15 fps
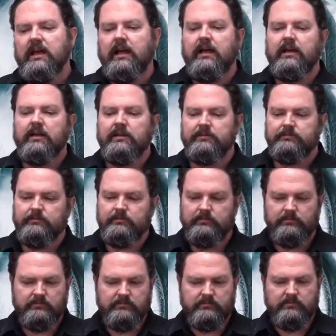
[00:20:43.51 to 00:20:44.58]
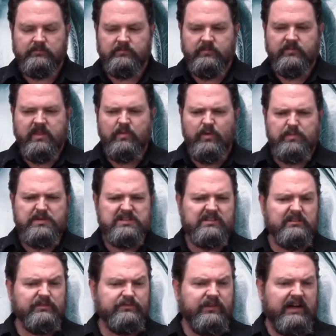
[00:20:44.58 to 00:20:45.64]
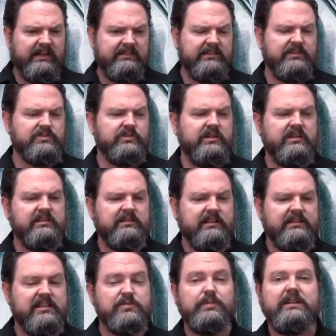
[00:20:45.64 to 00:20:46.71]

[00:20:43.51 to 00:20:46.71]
Um, they weren't particularly violent or anything like this,